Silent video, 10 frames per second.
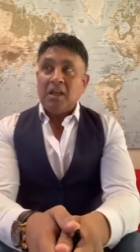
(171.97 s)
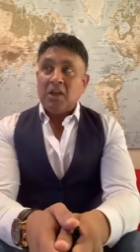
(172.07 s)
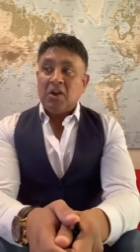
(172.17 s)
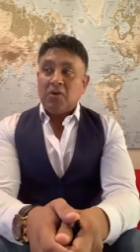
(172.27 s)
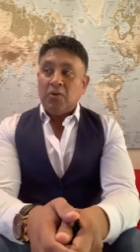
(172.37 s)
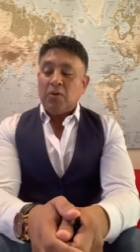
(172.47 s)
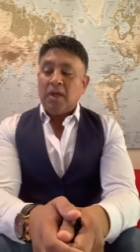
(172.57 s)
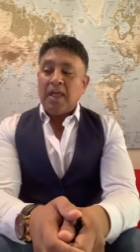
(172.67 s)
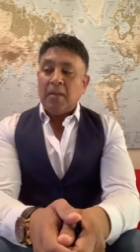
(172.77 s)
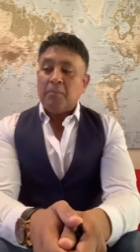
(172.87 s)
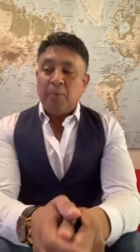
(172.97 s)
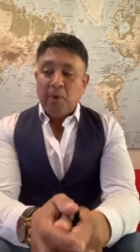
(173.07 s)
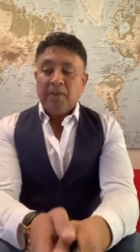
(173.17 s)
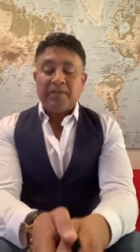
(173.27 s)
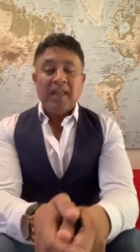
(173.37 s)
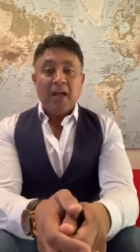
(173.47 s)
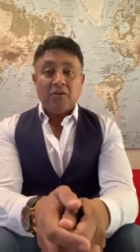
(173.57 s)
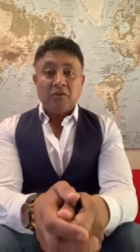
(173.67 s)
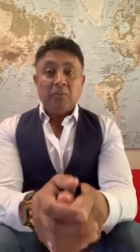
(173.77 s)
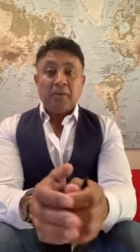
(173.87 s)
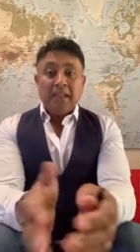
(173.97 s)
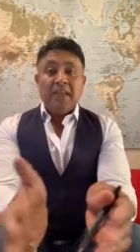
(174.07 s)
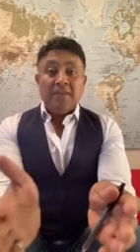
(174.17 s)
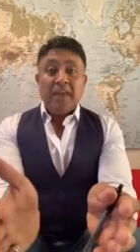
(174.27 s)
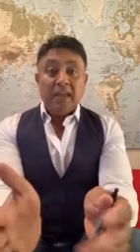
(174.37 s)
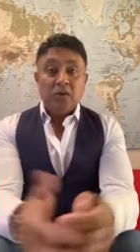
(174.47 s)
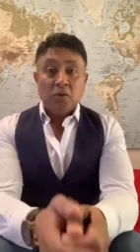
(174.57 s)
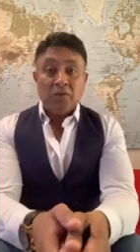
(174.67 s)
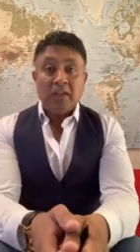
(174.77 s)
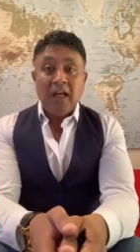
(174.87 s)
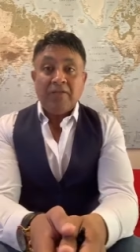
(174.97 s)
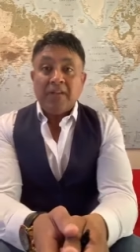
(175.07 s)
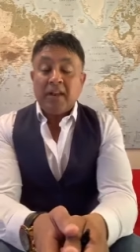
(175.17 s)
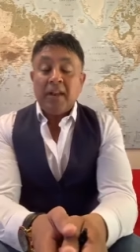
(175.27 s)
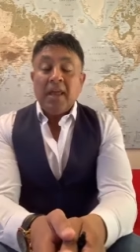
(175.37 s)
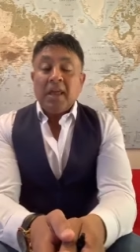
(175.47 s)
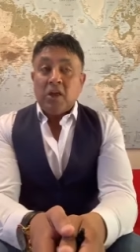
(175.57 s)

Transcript: you know it boils down to believing in yourself and